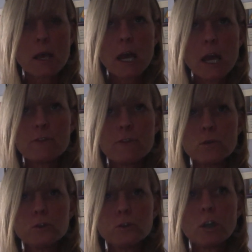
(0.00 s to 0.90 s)
if you
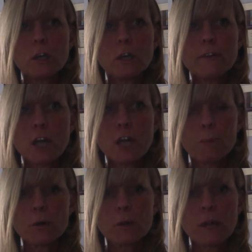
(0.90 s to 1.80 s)
look in the
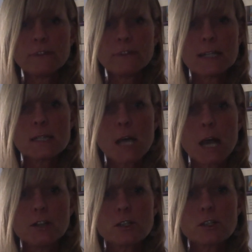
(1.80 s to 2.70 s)
upper left-hand side
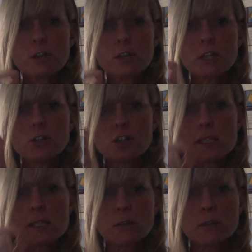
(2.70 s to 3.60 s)
of your screen, you should
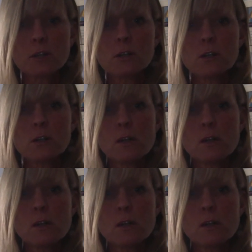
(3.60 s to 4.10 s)
see a little,